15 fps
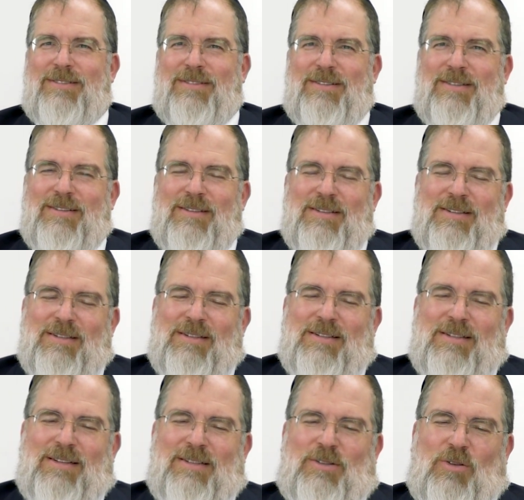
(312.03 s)

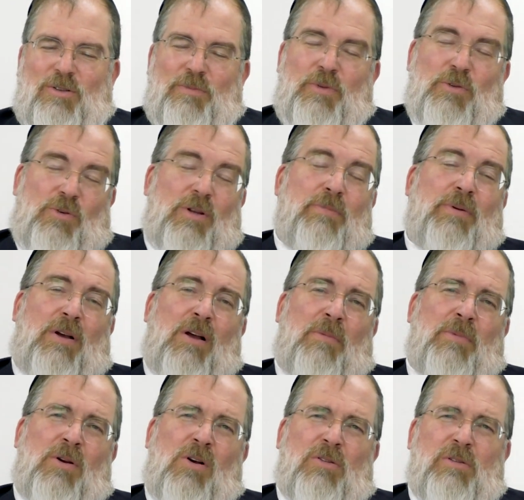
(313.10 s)
I told him, you can
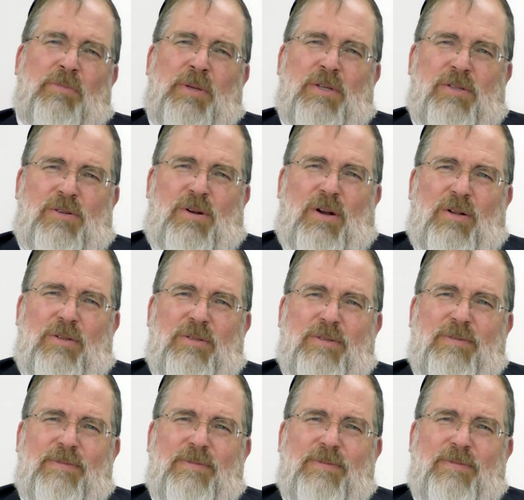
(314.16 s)
become a gadol b'Yisrael.